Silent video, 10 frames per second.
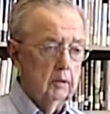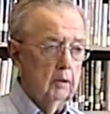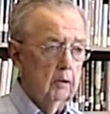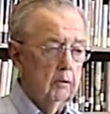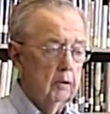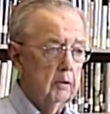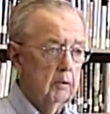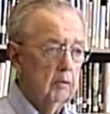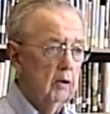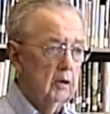No,
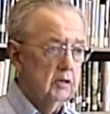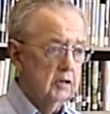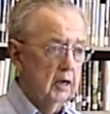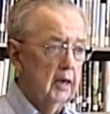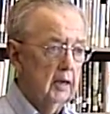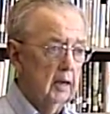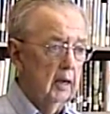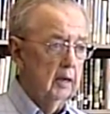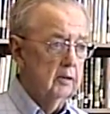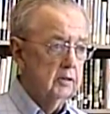they were all a static line.